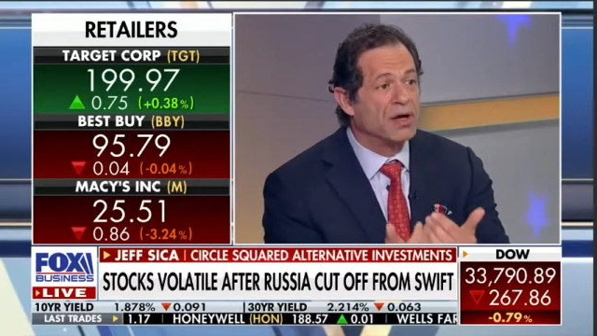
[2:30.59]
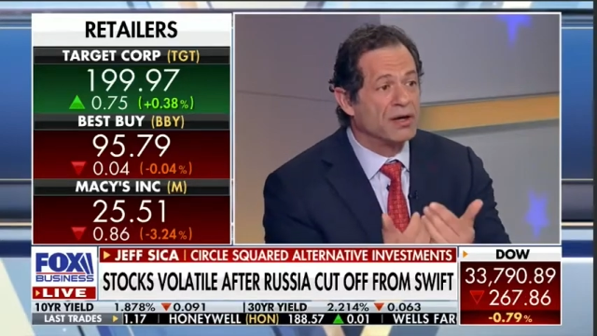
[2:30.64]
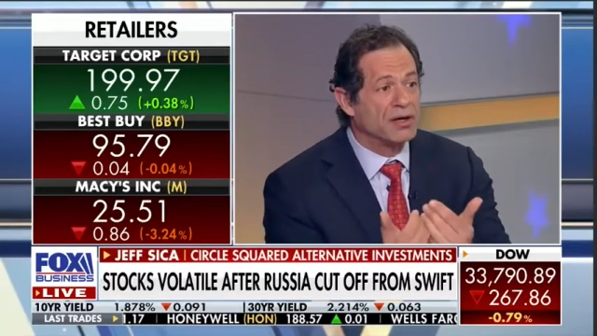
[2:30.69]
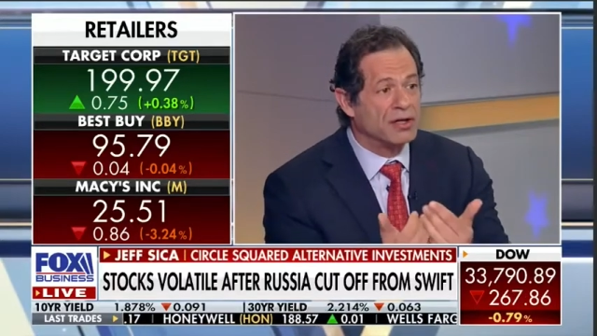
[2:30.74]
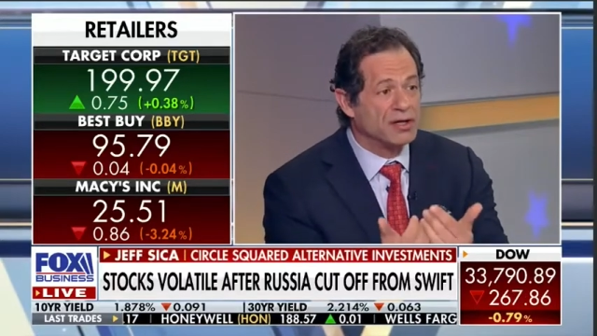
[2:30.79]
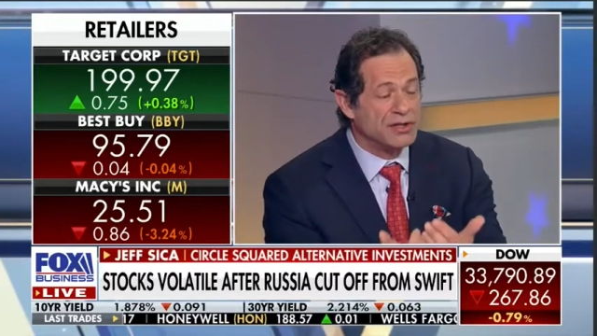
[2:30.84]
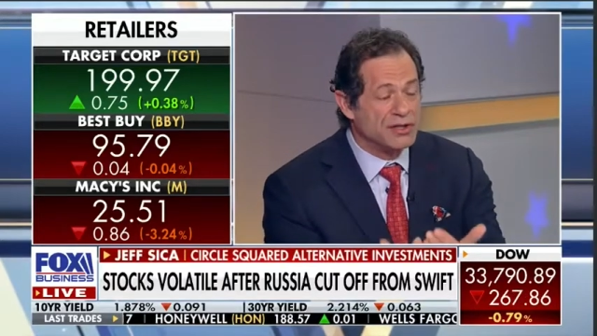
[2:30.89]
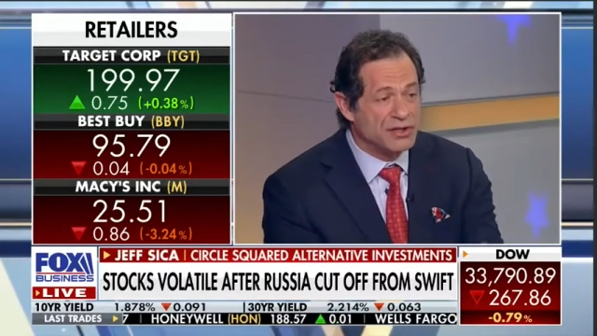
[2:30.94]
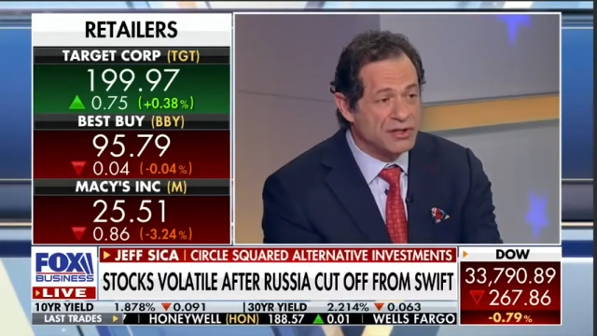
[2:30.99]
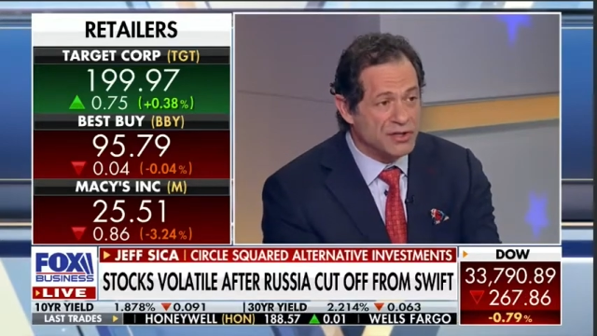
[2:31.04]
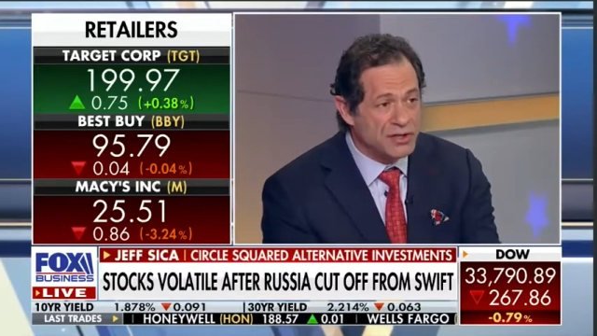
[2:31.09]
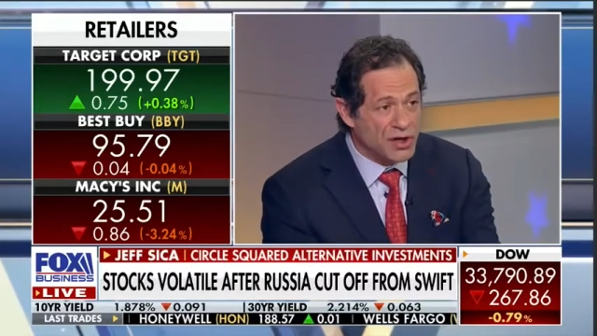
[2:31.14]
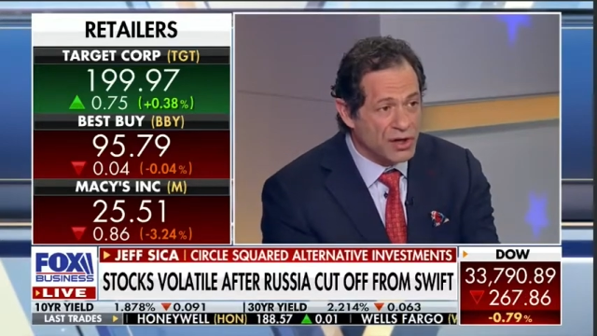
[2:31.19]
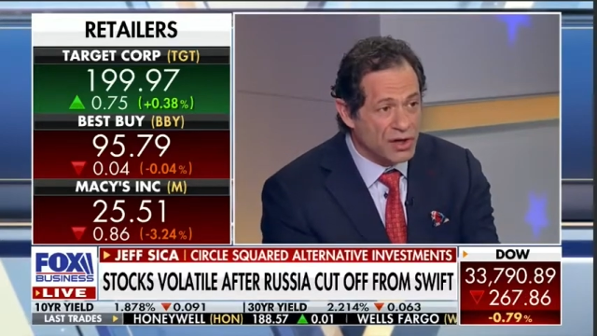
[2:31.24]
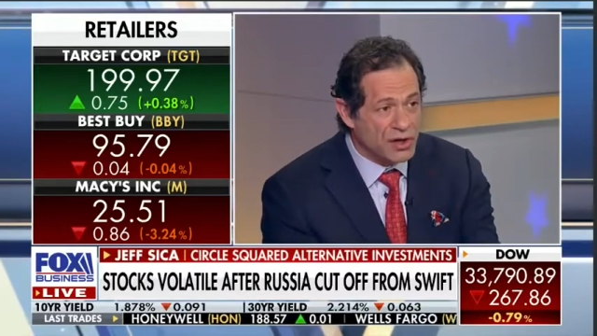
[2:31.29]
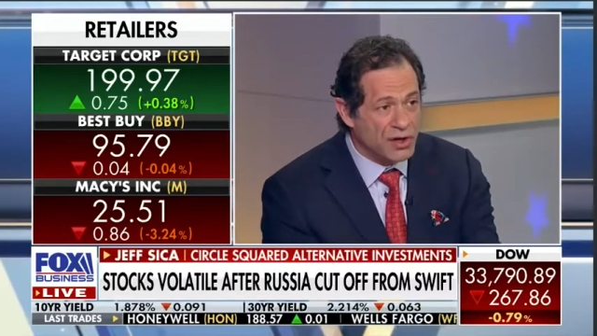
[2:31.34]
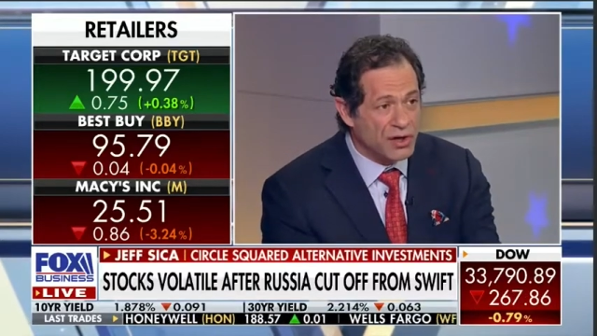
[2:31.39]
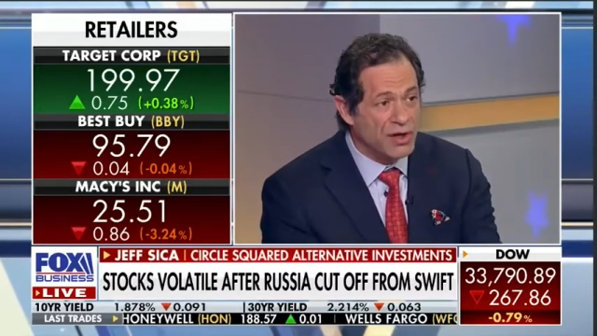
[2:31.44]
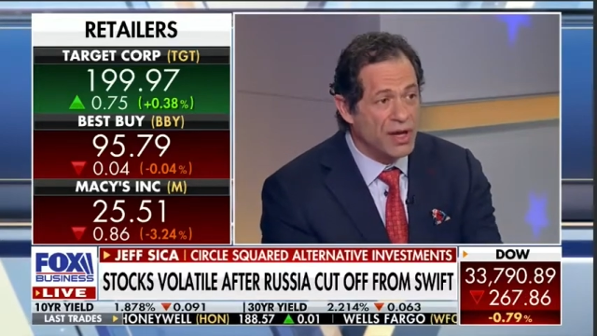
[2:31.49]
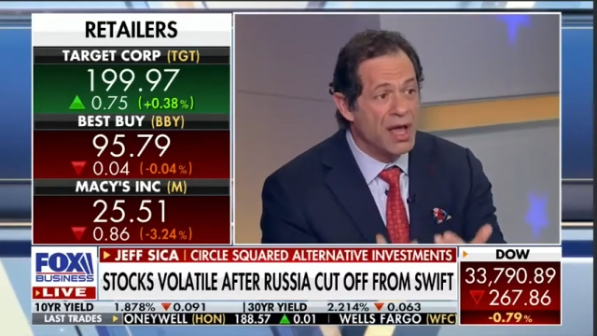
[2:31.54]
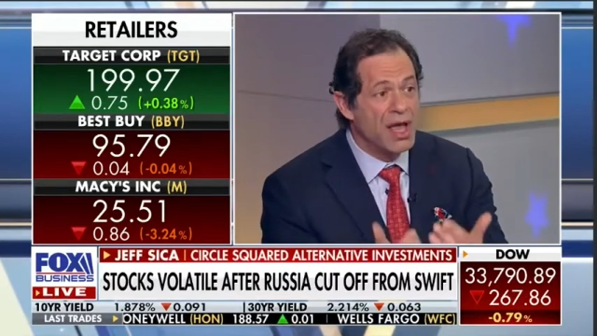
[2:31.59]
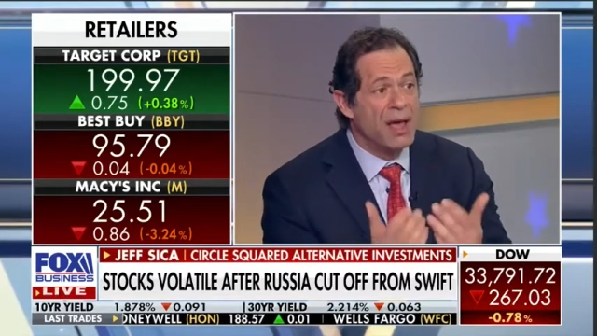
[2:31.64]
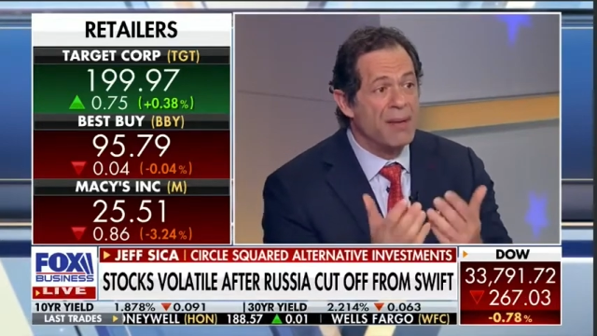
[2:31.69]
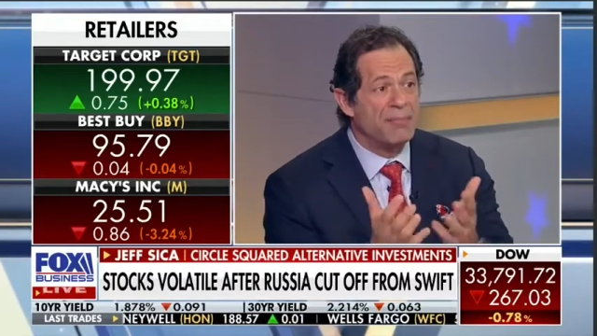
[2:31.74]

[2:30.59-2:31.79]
concern